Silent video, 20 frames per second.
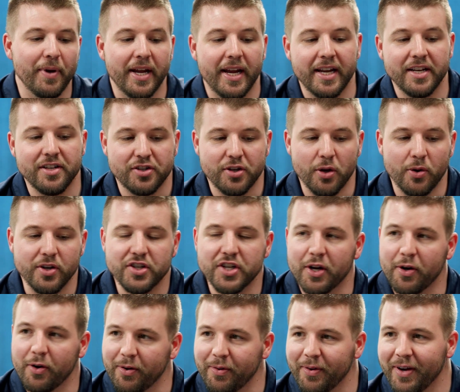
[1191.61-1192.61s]
in
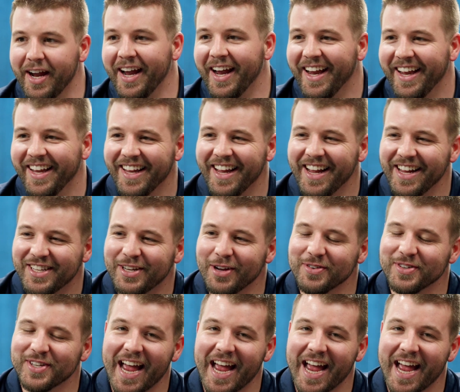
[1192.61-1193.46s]
general, so